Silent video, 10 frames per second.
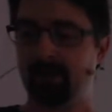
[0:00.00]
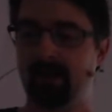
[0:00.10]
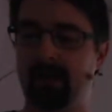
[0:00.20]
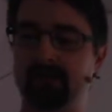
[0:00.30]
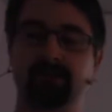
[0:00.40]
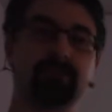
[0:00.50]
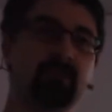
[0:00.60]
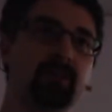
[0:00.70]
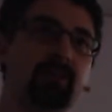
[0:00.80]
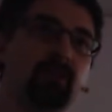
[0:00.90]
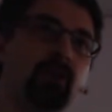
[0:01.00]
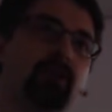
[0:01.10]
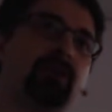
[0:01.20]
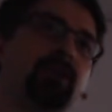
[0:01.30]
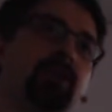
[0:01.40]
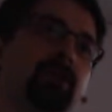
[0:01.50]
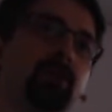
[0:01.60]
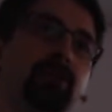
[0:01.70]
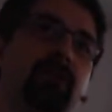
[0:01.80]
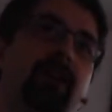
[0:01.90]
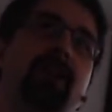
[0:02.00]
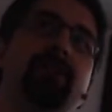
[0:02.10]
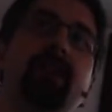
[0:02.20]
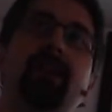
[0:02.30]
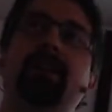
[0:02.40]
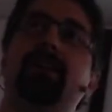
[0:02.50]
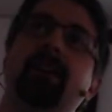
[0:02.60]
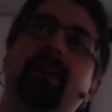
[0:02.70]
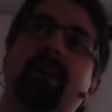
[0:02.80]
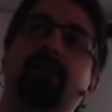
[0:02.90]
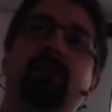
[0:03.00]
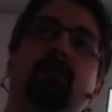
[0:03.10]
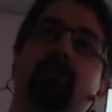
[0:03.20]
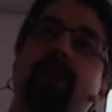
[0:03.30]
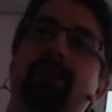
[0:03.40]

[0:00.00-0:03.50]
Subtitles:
And the third use case, I assume